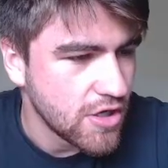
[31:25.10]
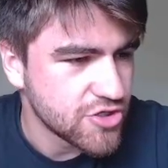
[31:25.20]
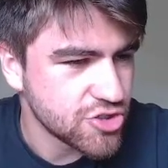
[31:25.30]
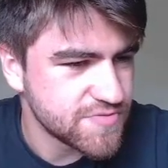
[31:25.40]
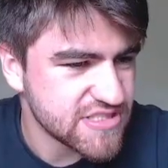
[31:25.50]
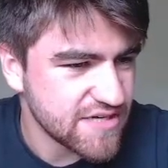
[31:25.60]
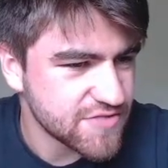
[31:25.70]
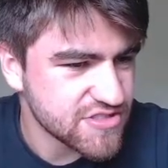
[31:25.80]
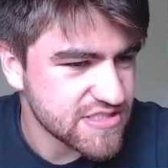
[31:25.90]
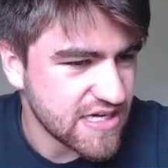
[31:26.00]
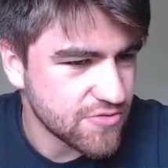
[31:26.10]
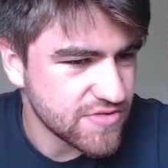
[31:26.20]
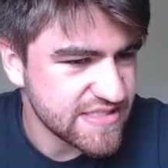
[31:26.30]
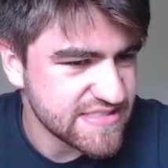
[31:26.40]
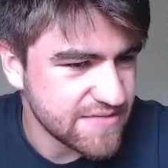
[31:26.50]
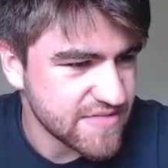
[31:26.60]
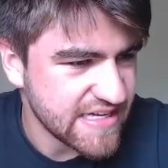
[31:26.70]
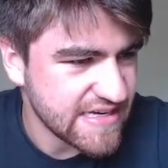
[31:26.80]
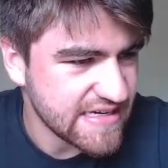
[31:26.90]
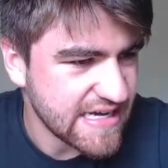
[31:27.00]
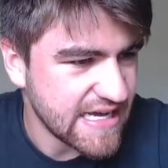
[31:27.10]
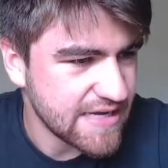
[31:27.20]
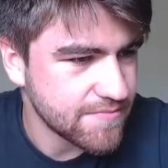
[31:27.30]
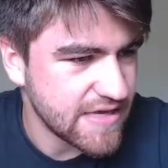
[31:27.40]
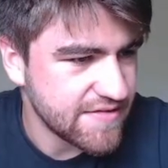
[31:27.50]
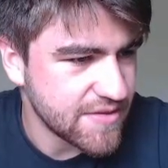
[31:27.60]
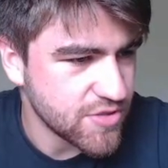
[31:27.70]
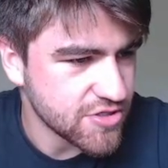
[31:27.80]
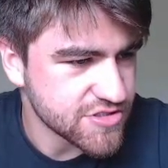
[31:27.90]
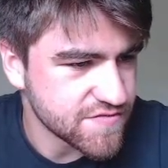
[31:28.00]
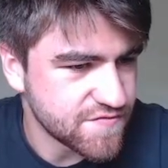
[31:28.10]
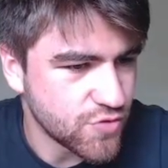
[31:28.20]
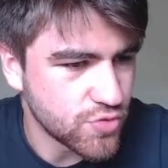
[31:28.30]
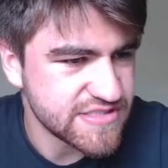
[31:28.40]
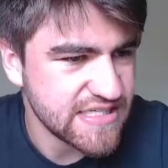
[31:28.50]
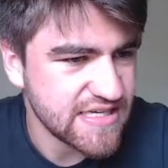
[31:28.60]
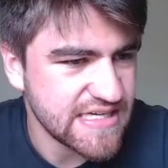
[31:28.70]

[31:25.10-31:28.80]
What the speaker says: Cooper Stevens, can't really see him getting a game, and then we got some forwards here